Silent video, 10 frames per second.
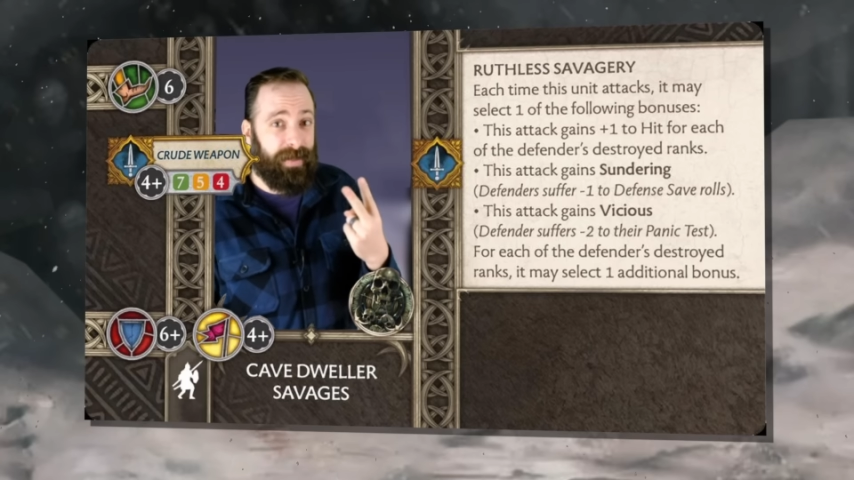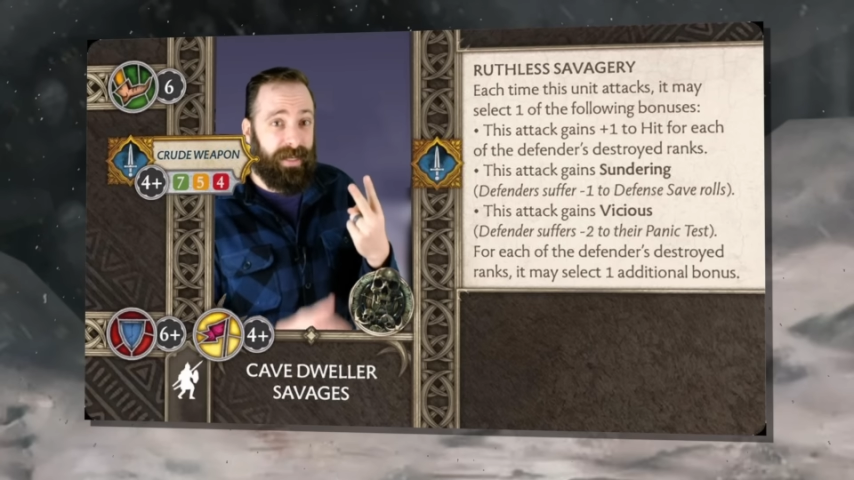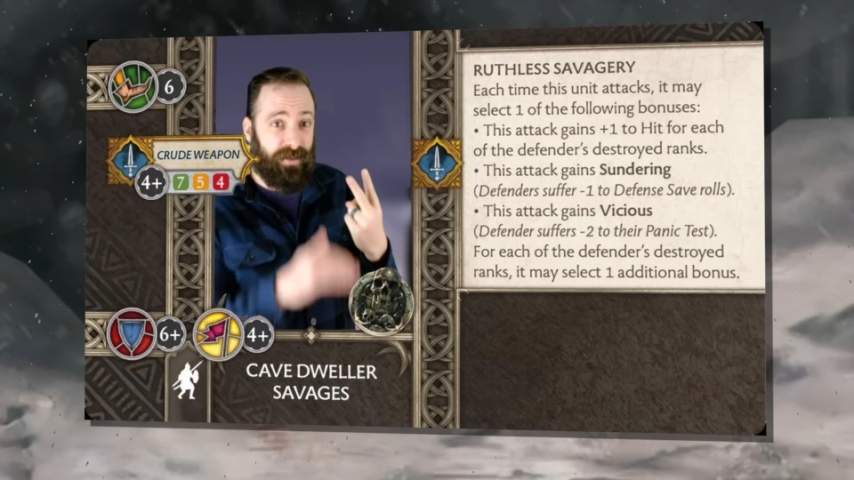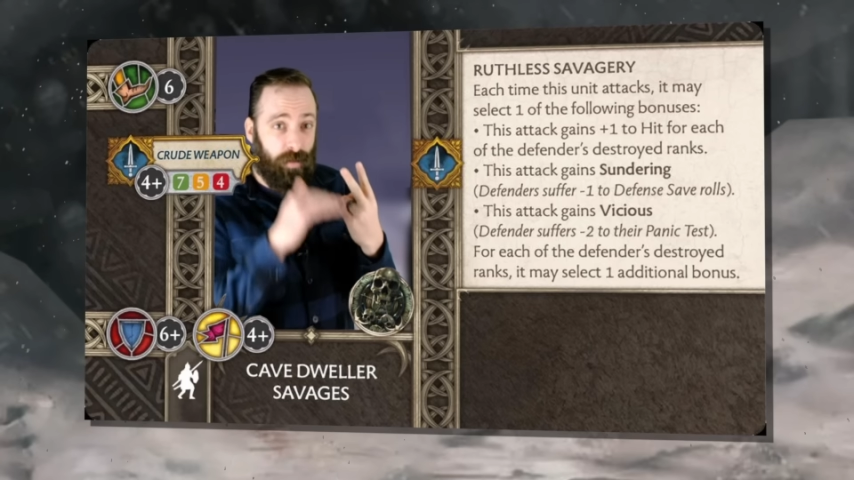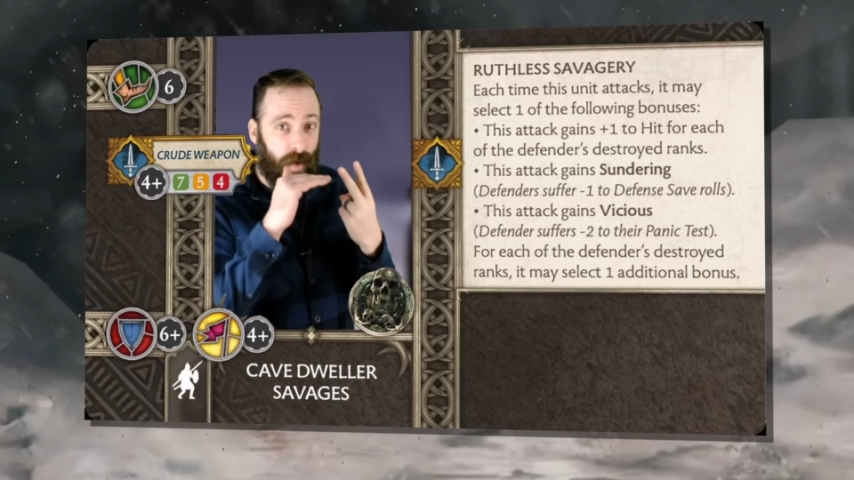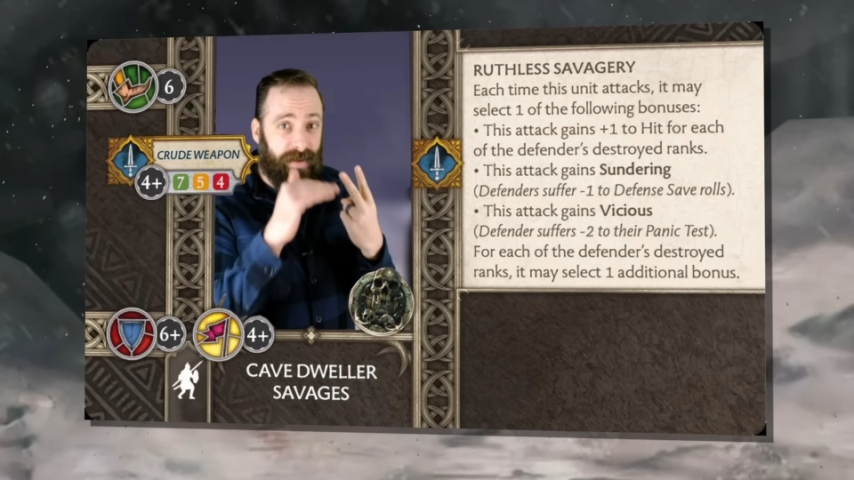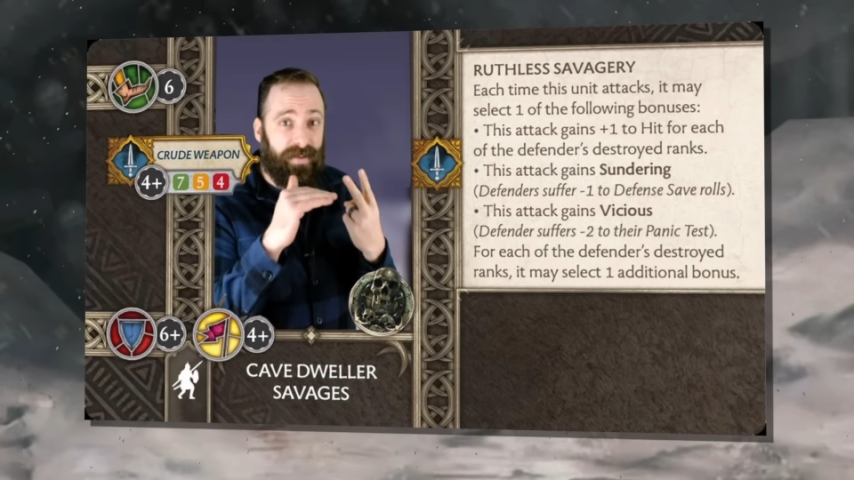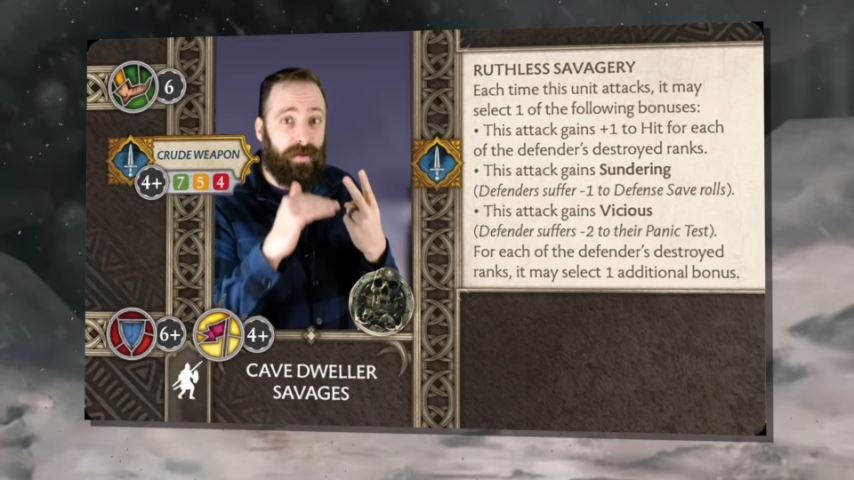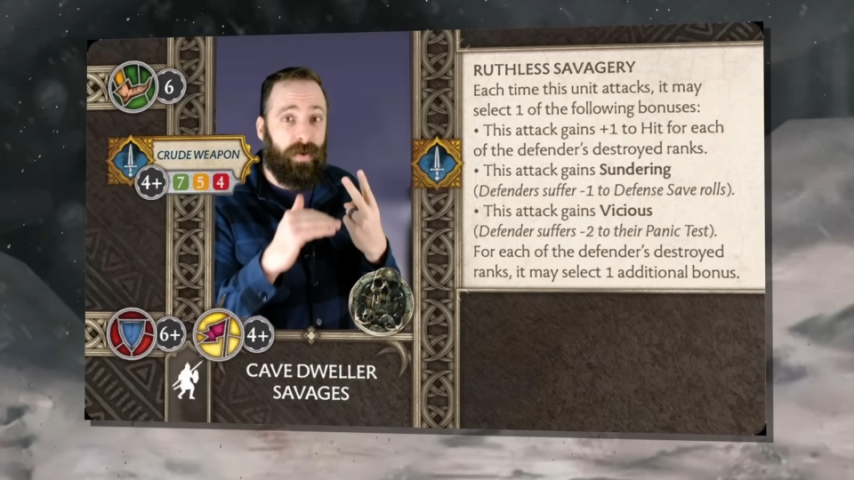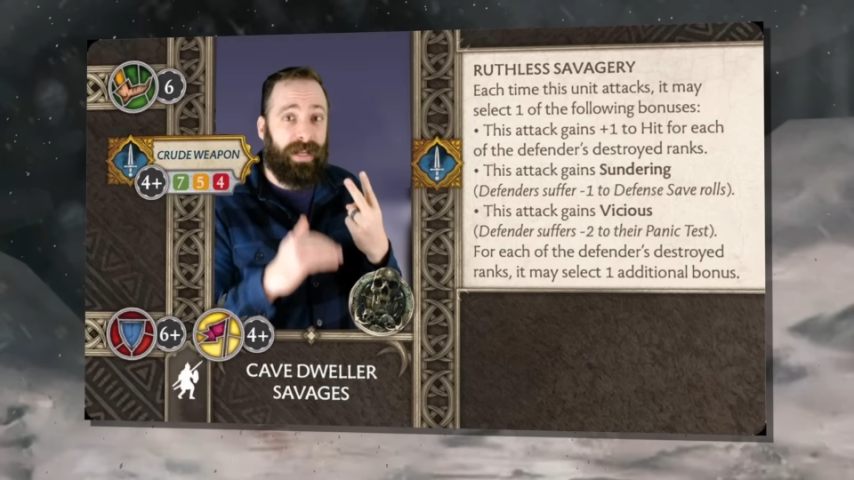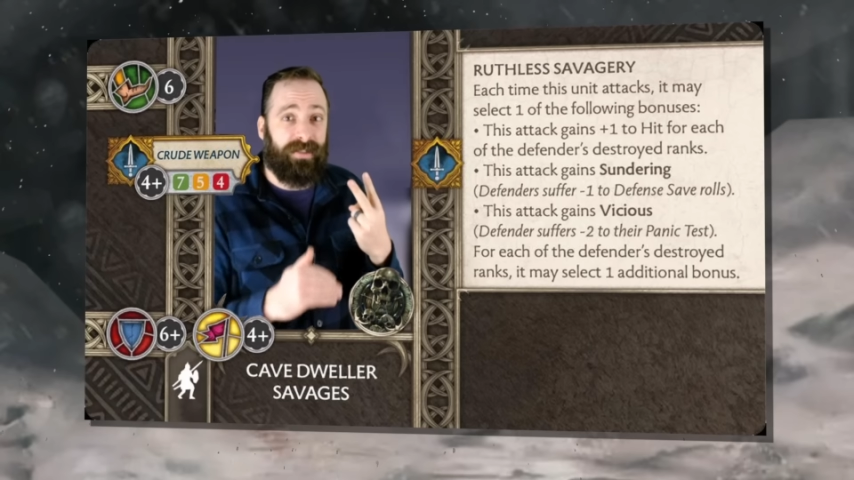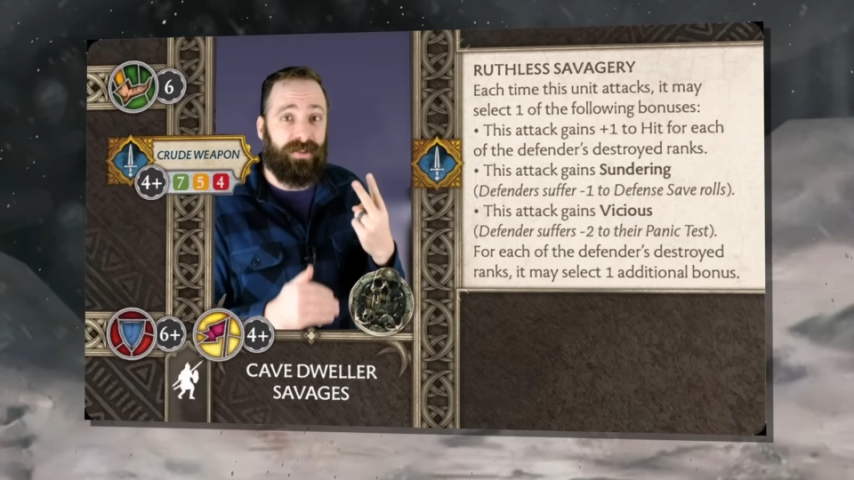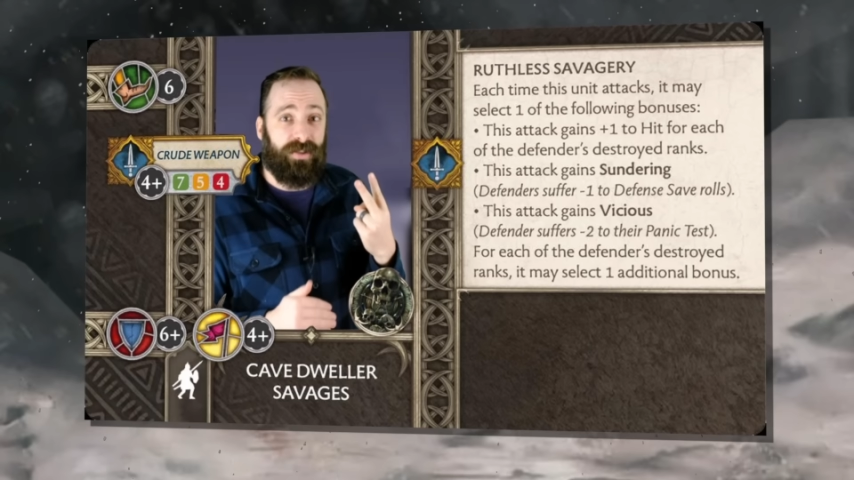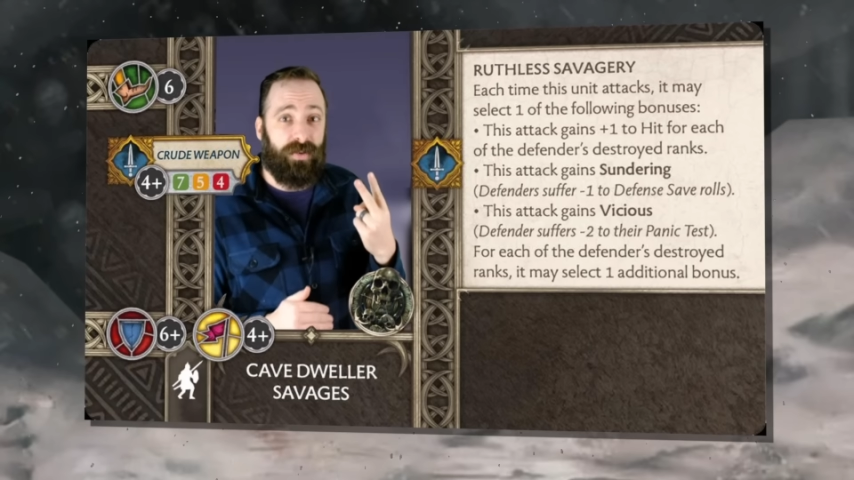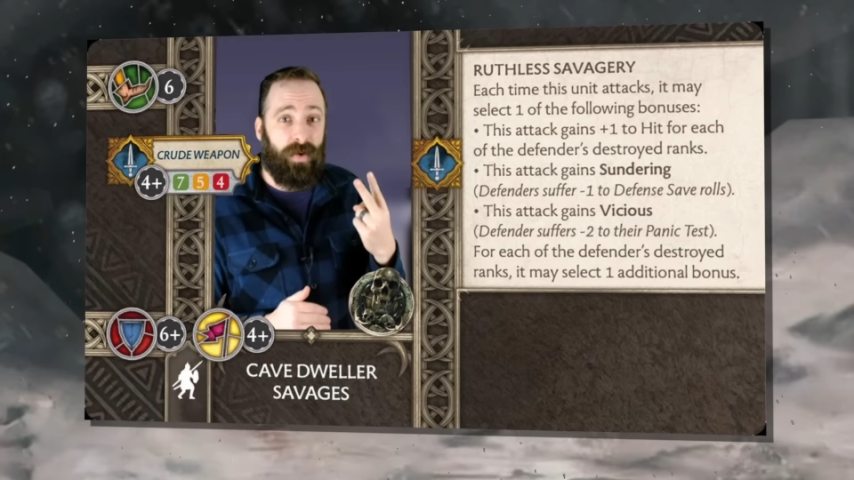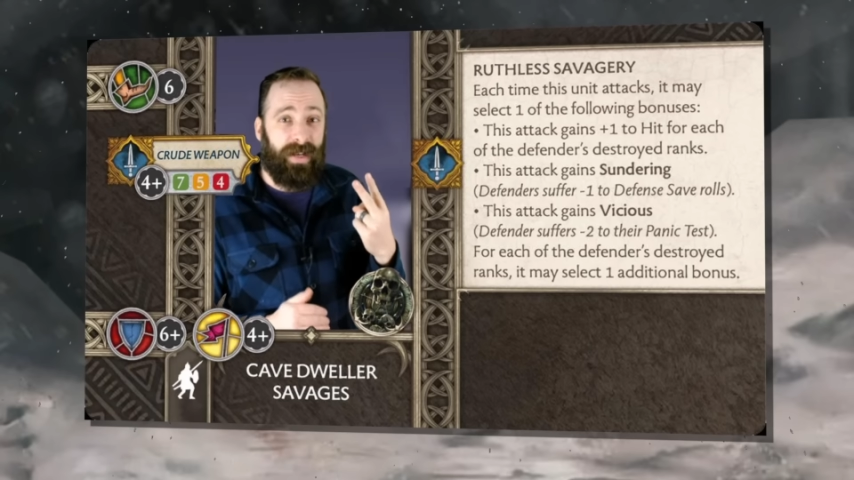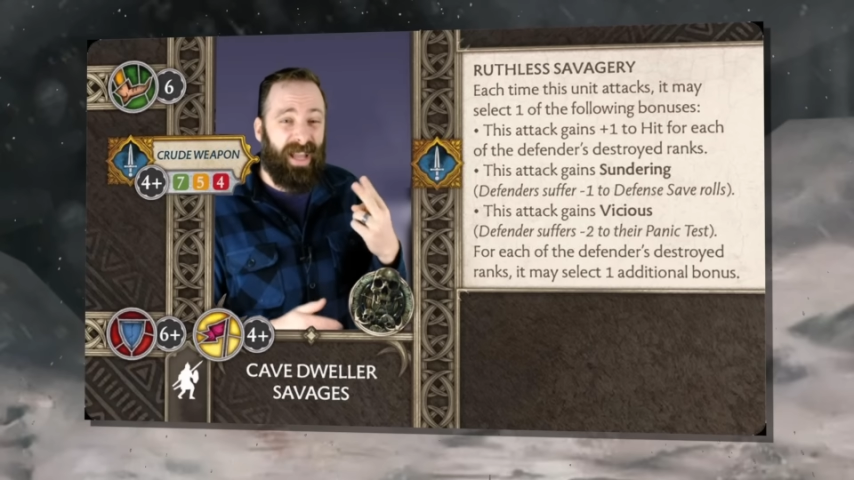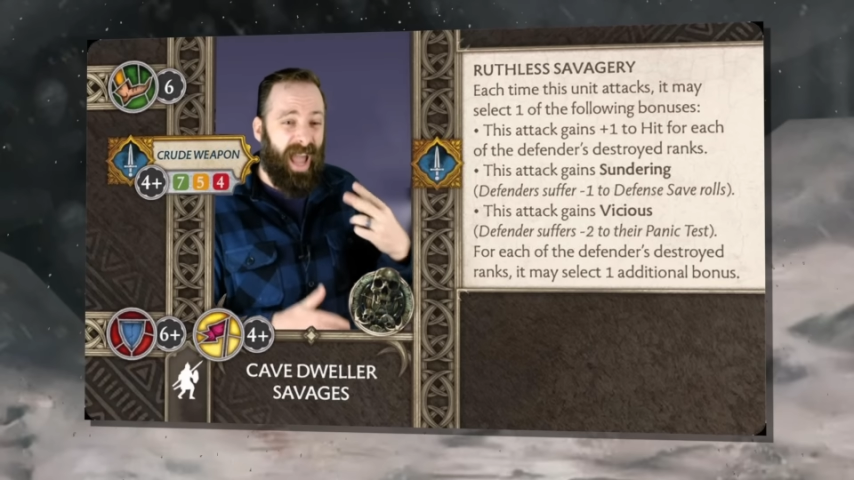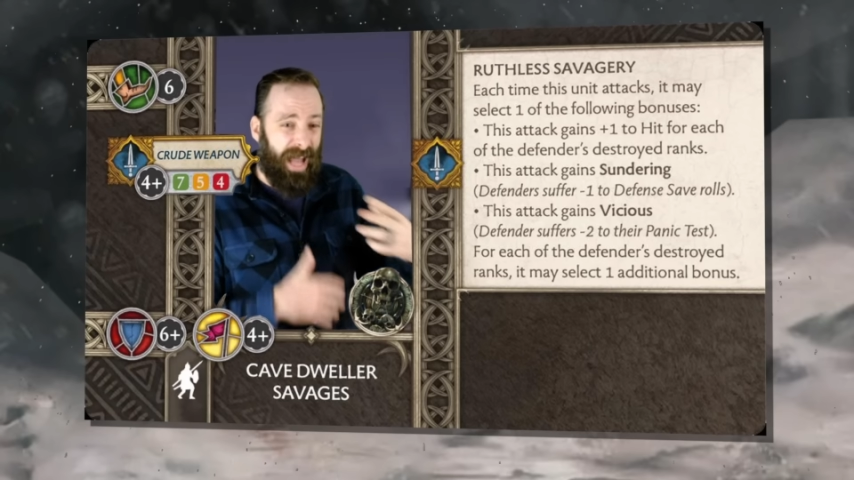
because one of their ranks is destroyed,